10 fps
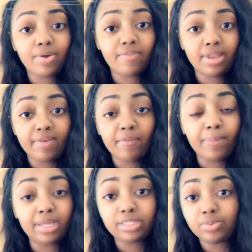of 11
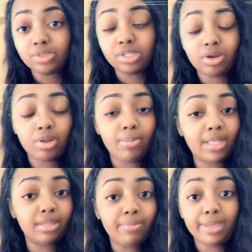months. It was literally
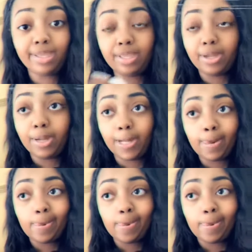about to be a year.